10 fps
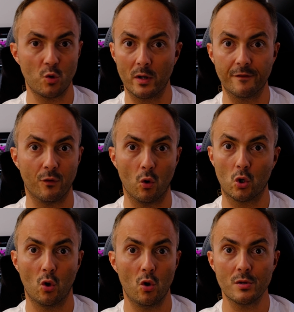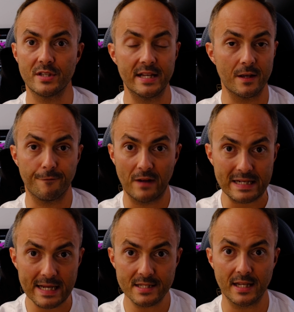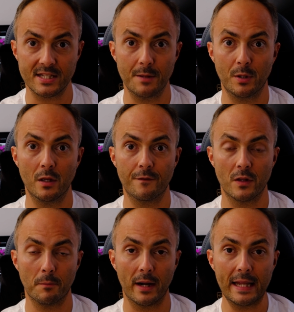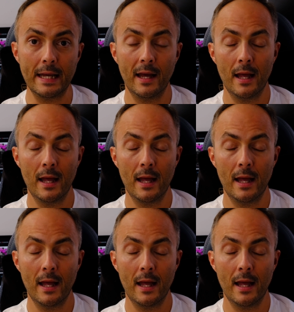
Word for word: 24 cores is a fantastic CPU for the money,